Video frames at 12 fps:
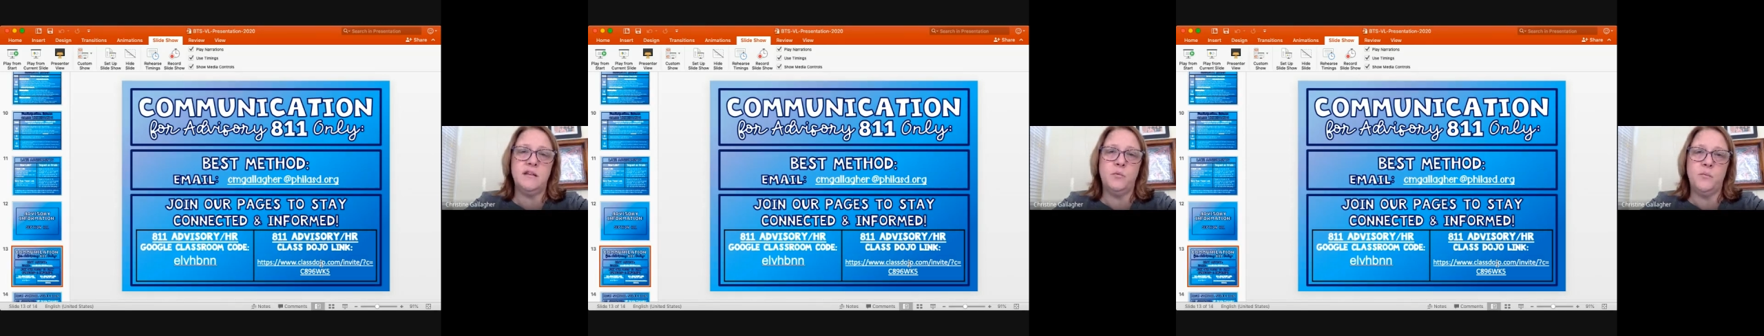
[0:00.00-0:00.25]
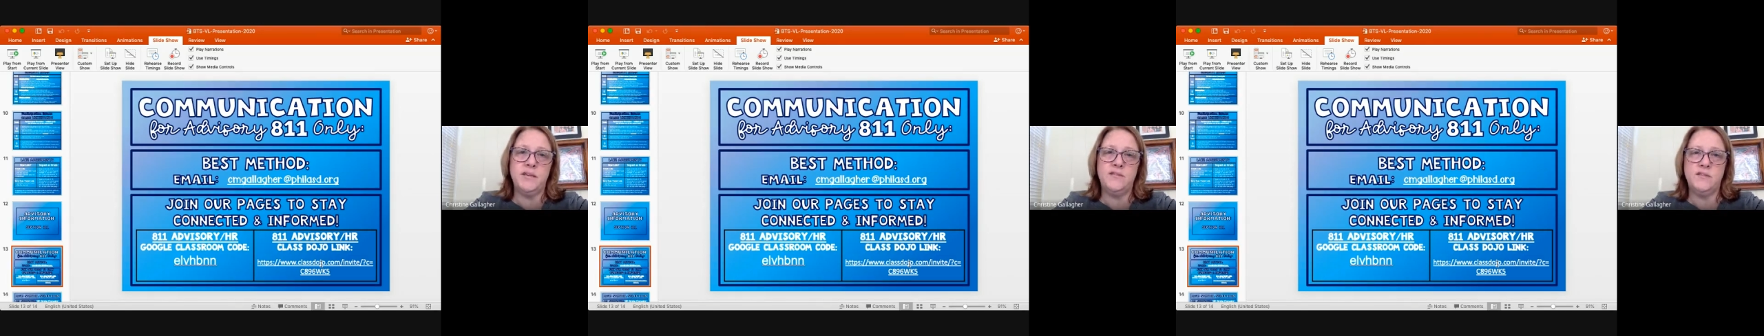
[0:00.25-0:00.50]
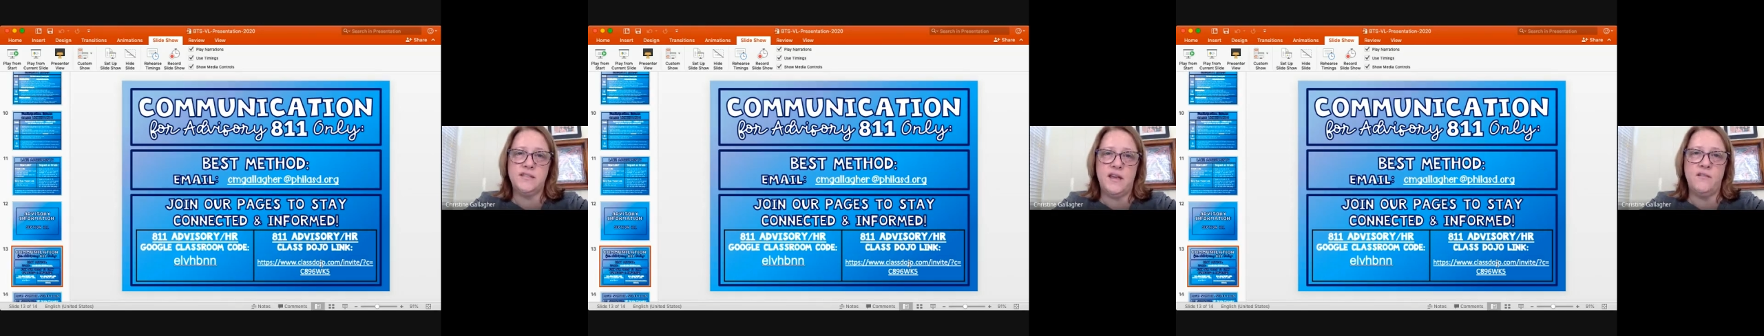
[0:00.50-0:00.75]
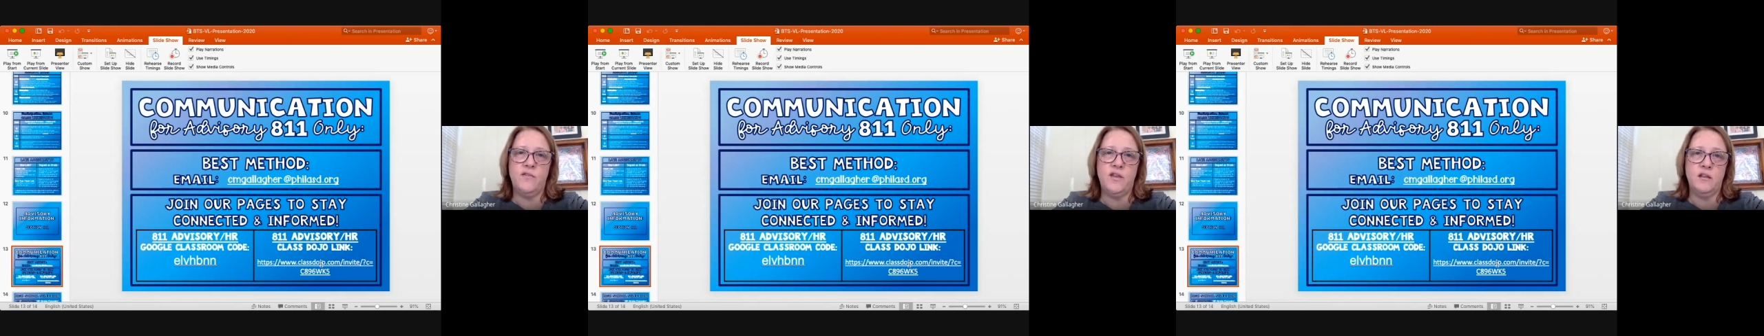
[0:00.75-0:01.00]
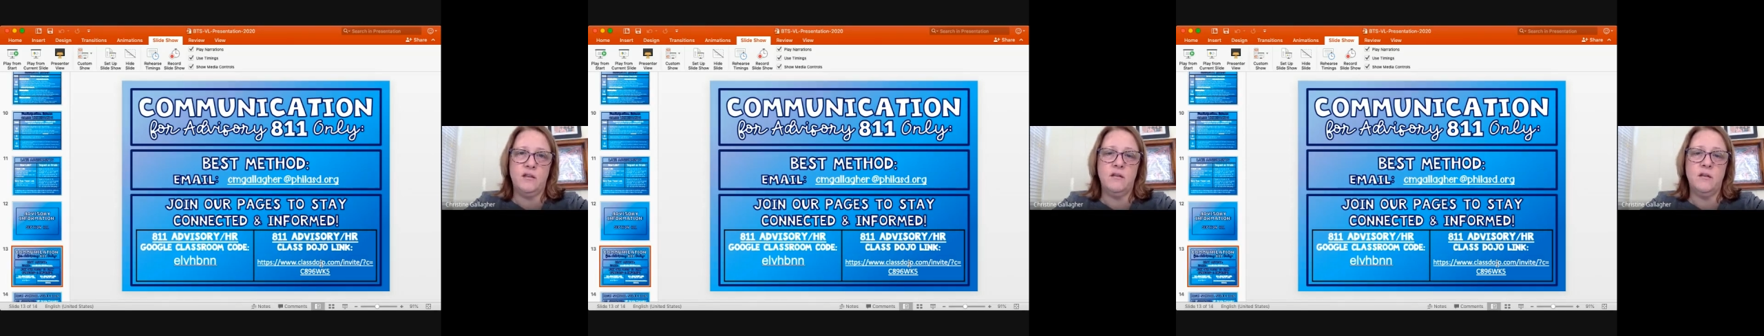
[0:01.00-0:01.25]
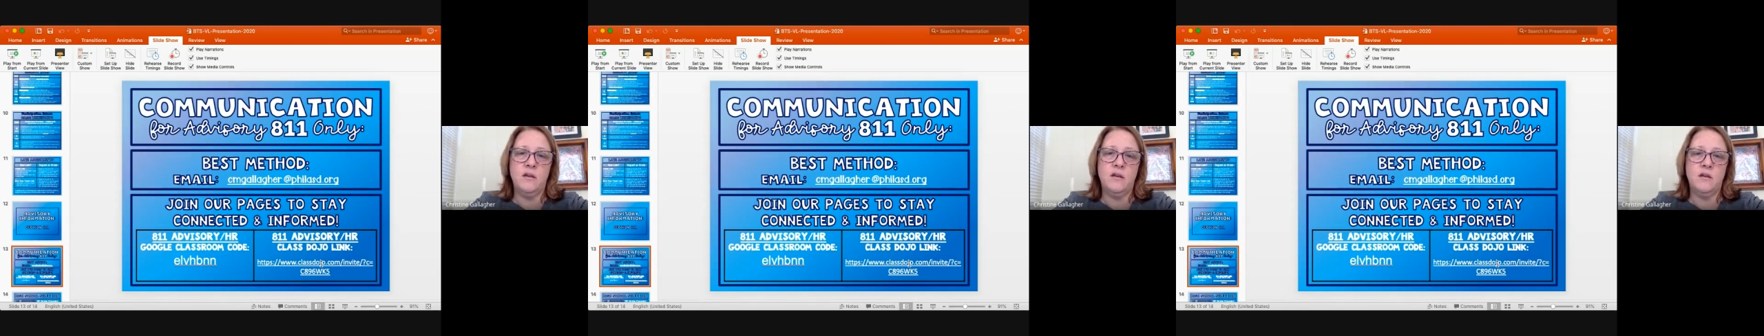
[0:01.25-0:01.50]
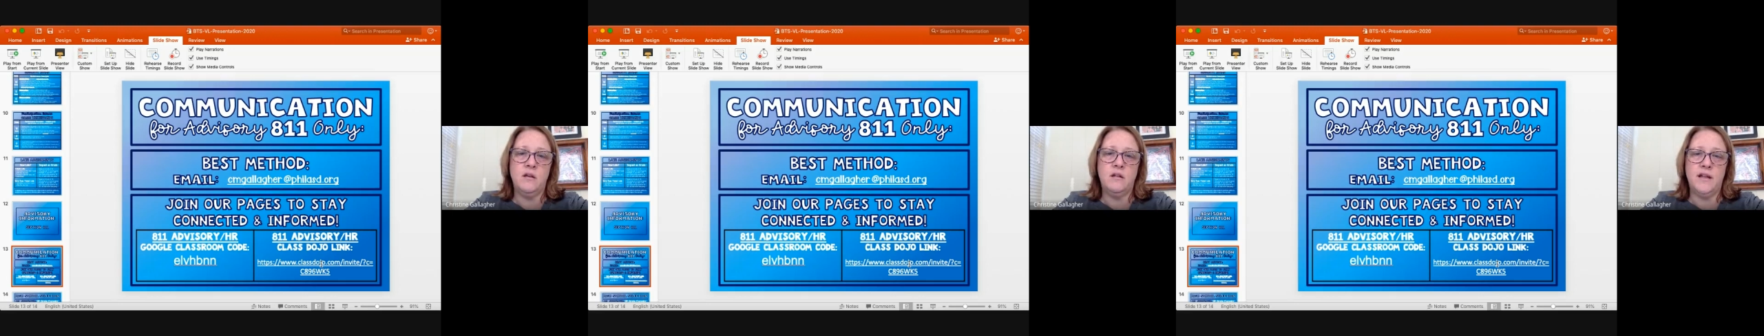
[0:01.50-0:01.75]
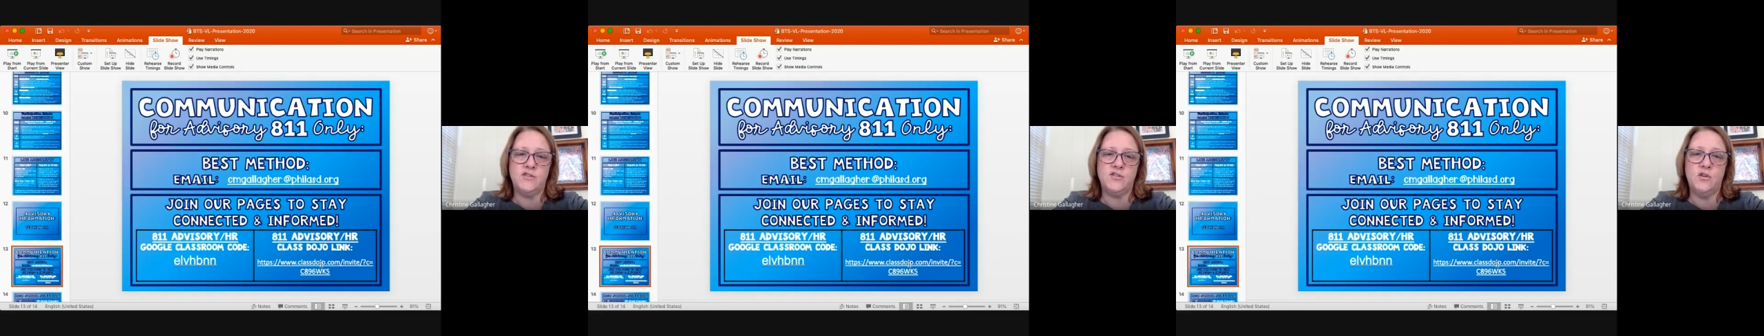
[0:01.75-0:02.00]
it will be sent via
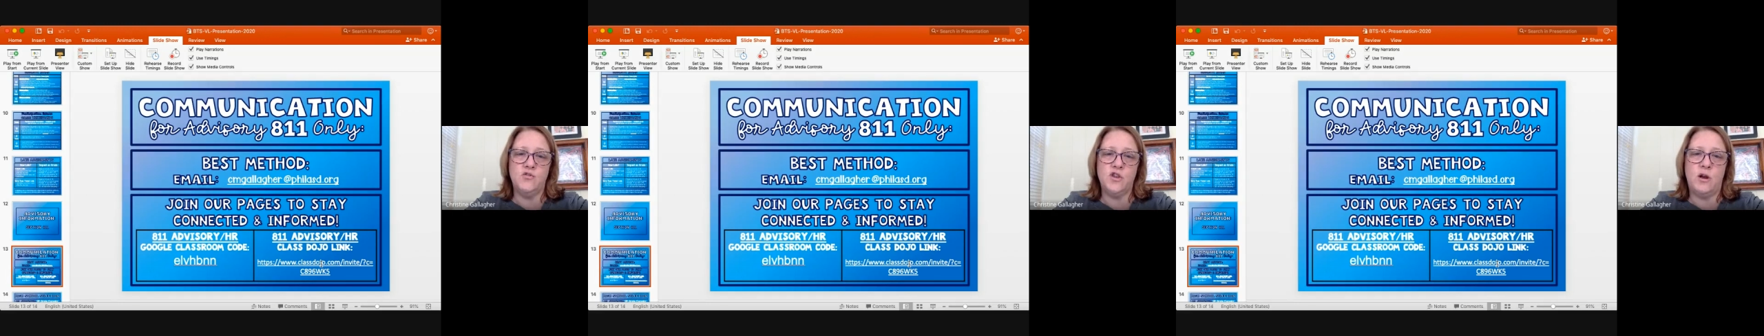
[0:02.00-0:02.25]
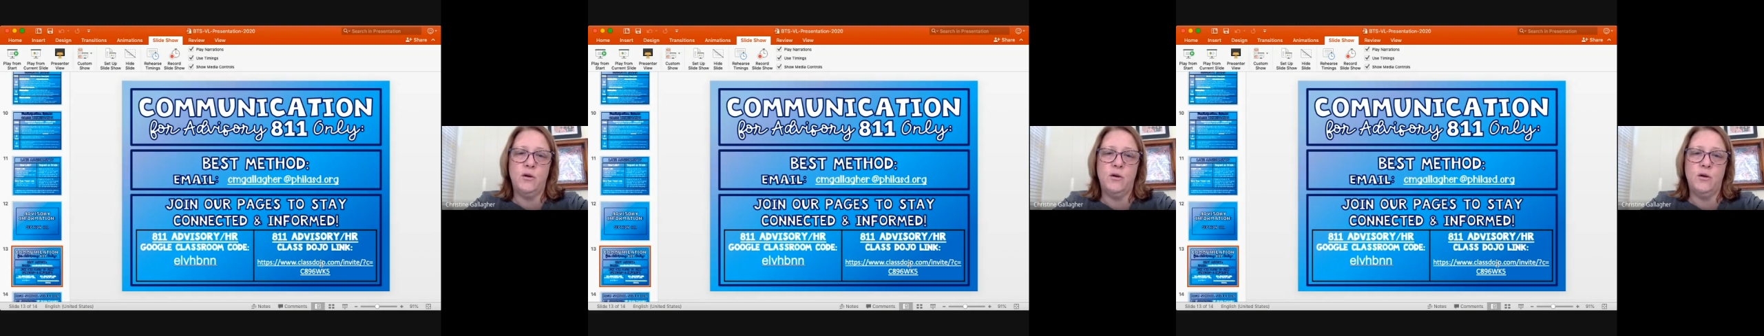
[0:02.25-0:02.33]
Class Dojo.